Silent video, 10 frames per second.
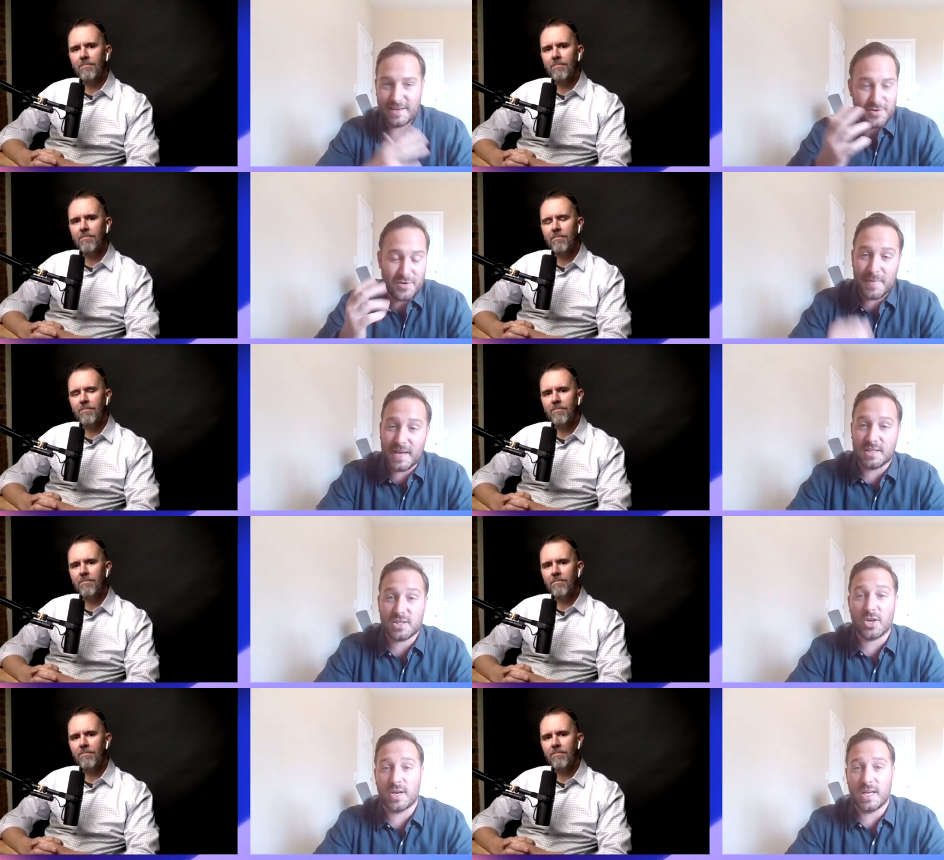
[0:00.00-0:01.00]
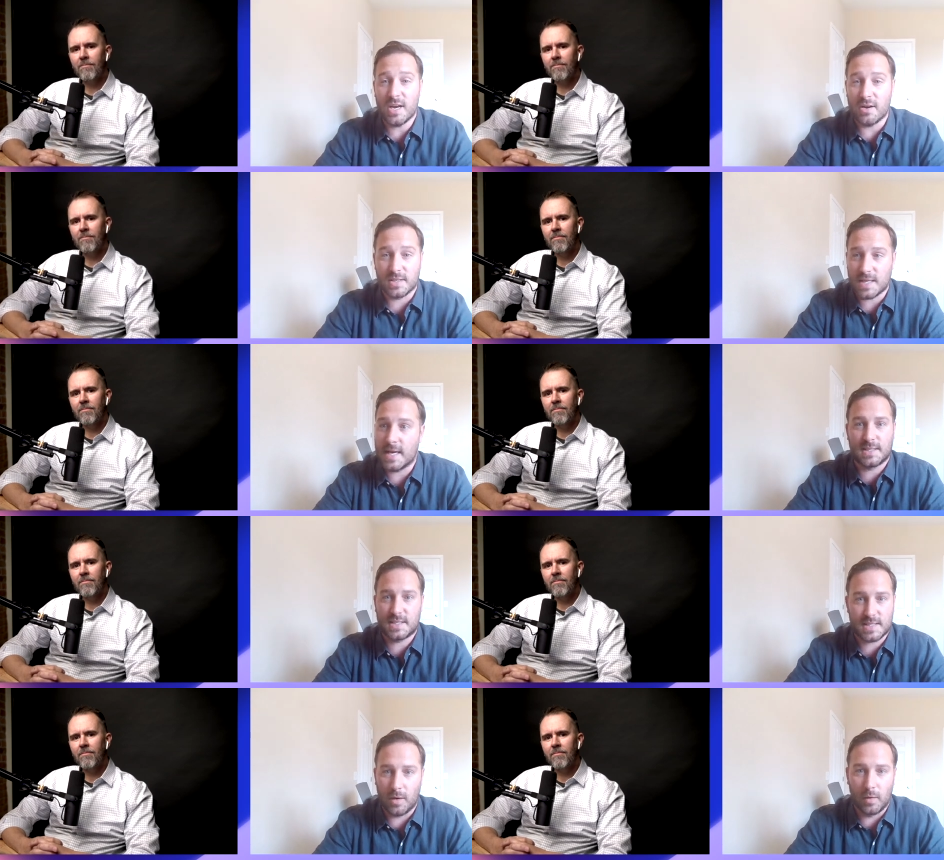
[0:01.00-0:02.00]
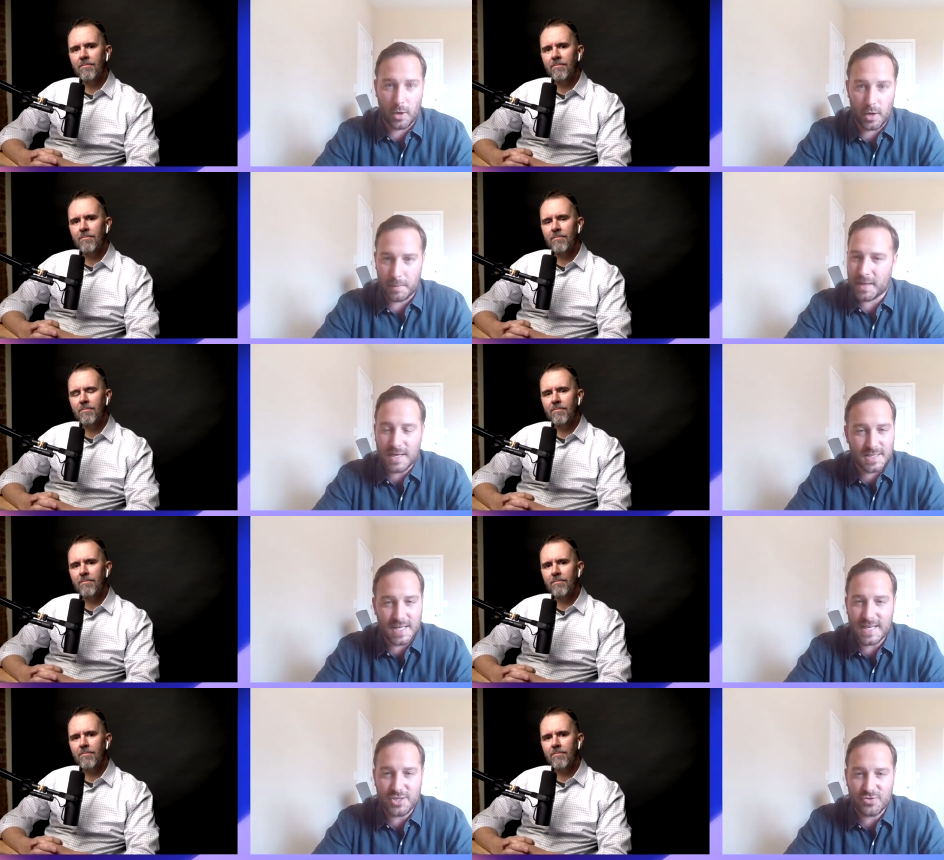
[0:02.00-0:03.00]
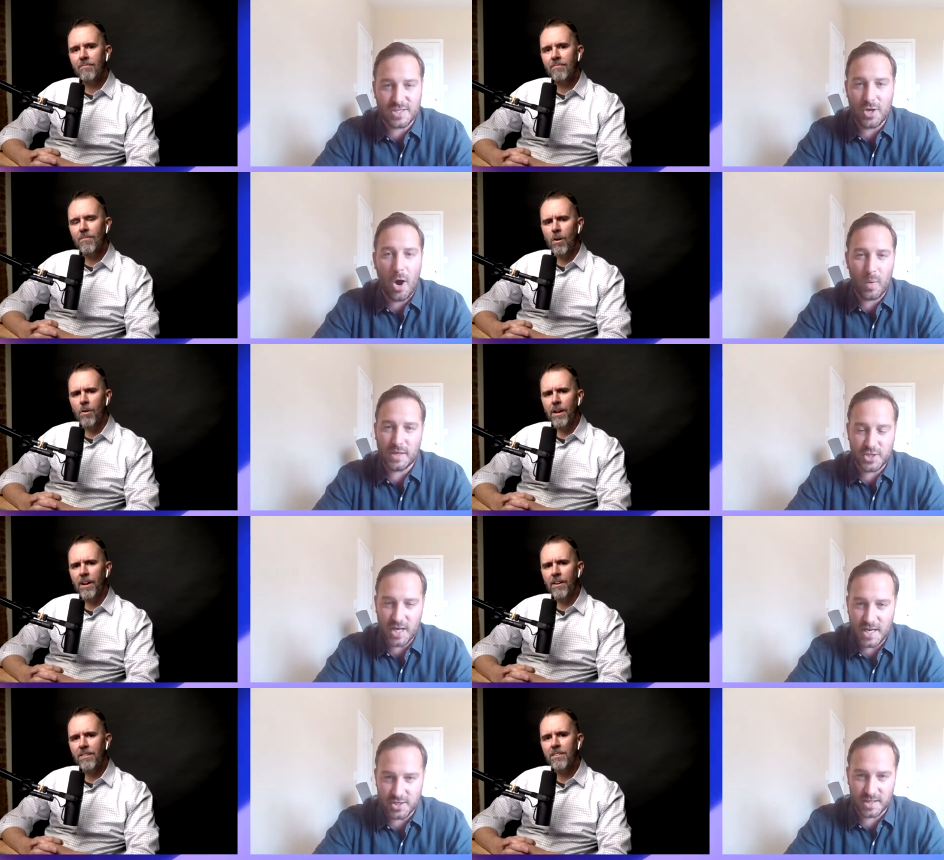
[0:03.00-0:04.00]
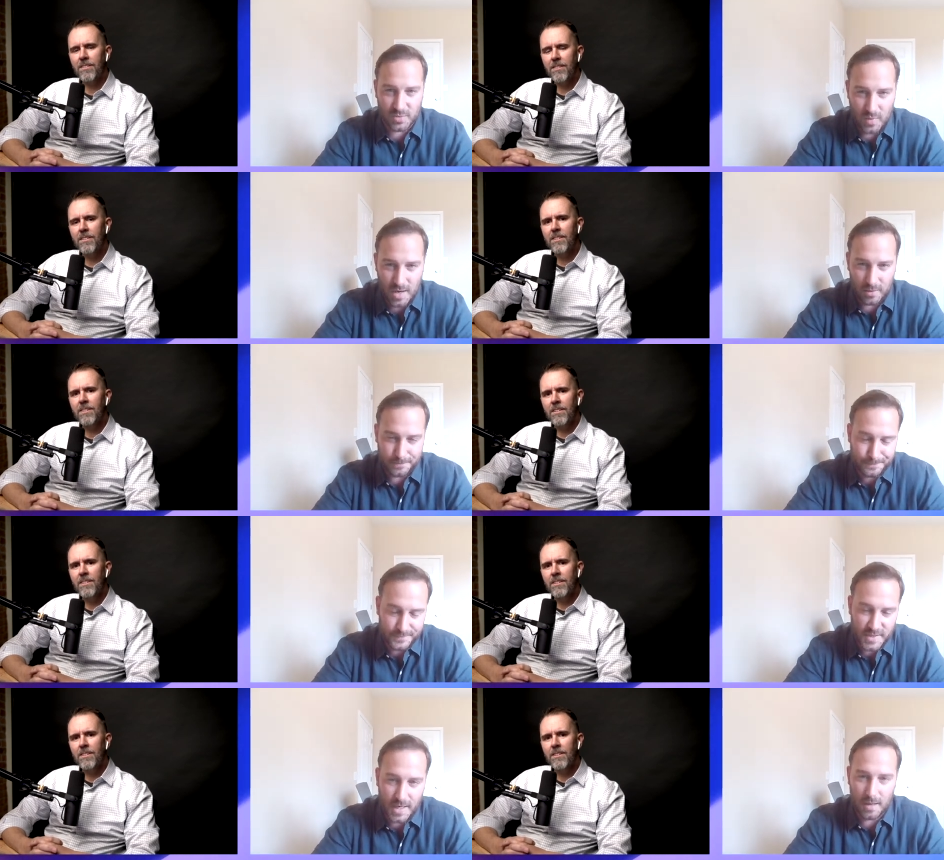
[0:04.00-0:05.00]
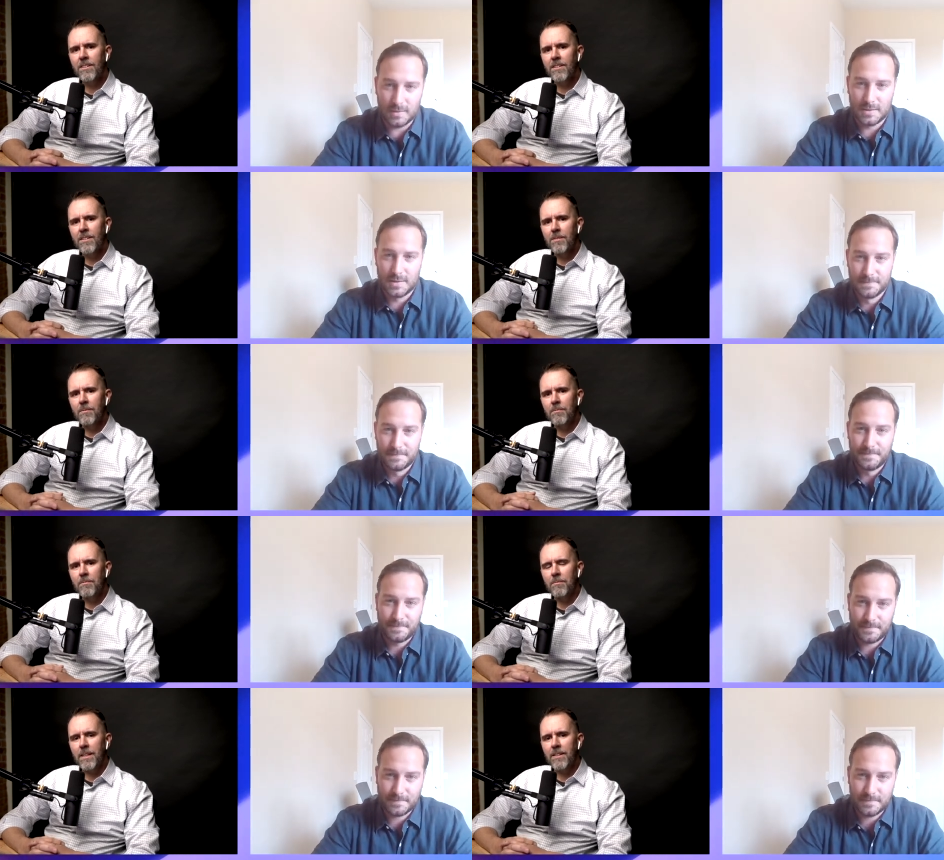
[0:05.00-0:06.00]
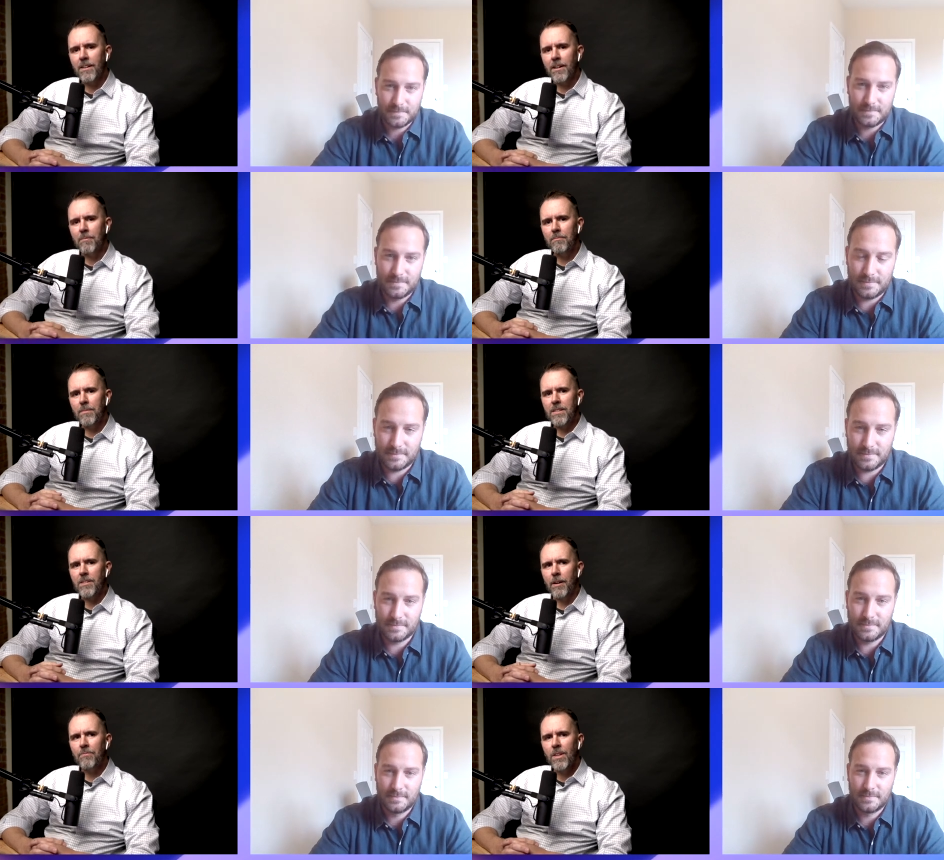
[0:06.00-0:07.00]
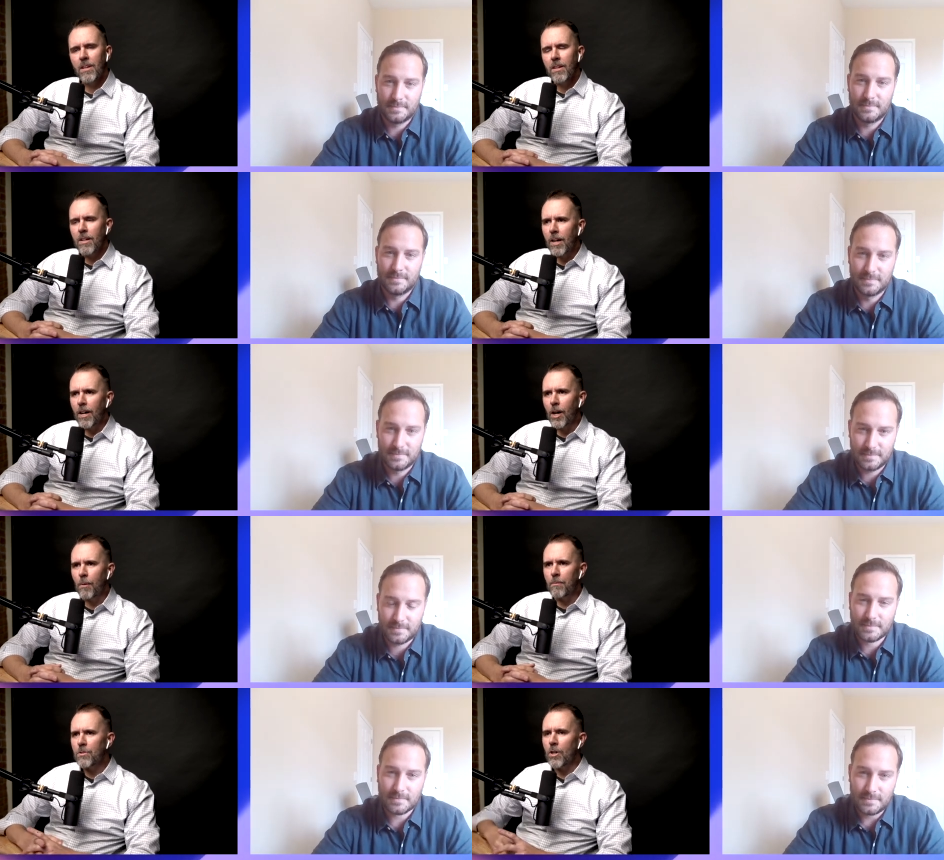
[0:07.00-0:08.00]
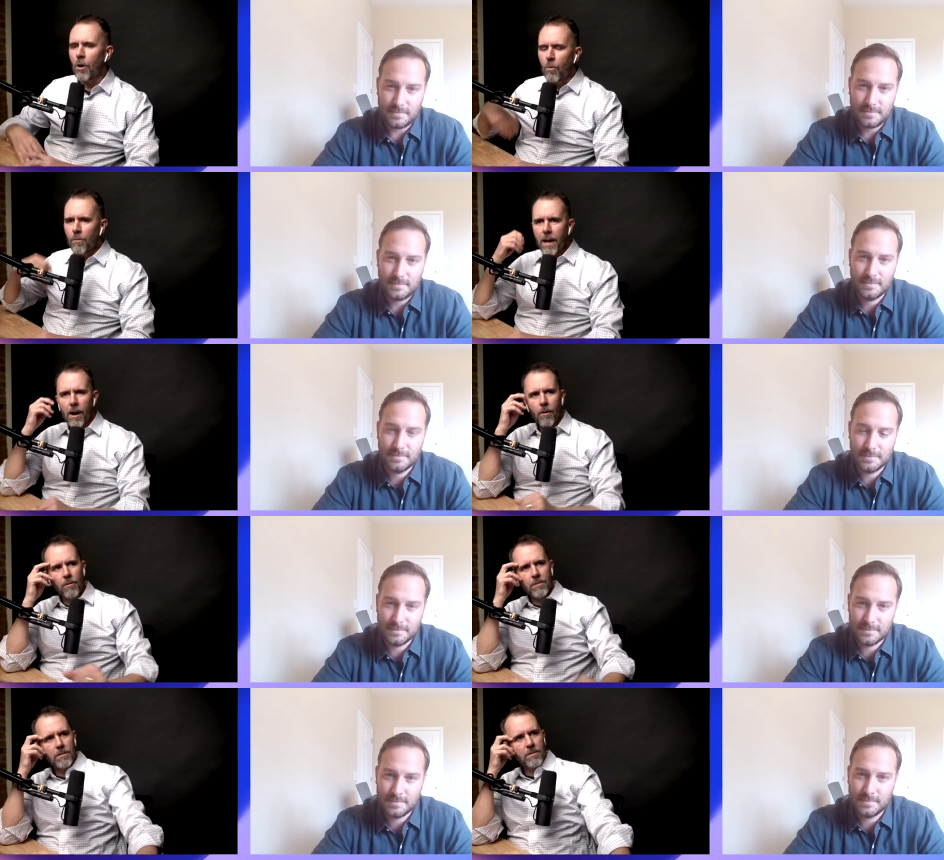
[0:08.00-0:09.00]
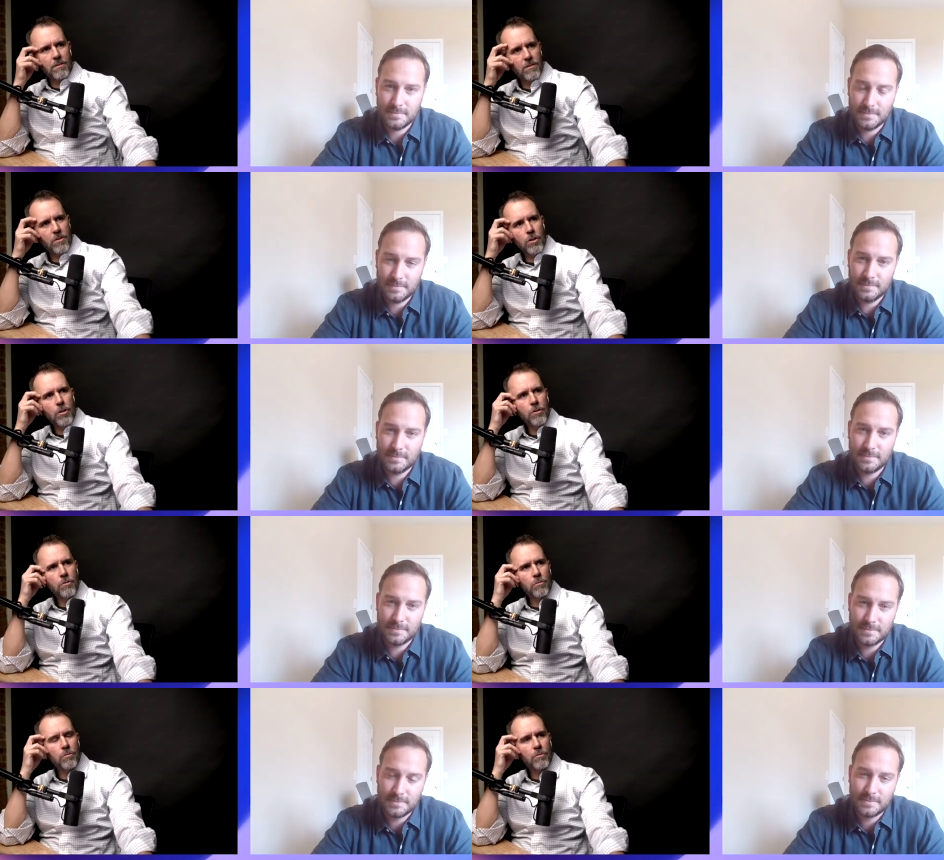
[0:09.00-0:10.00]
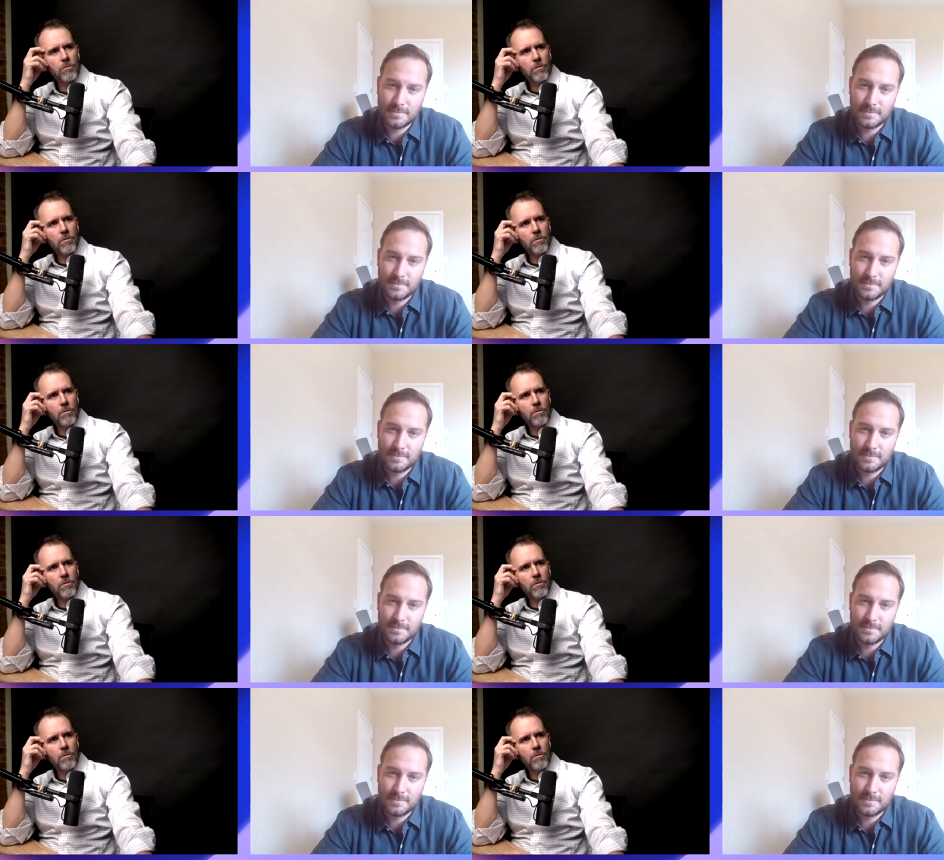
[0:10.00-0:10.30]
Speaker 1: like you could be in this 30 years and still learning because the industry is oh, always oh, yeah. changing as well, you know?
Speaker 2: Big time, big time. Um, so now, do you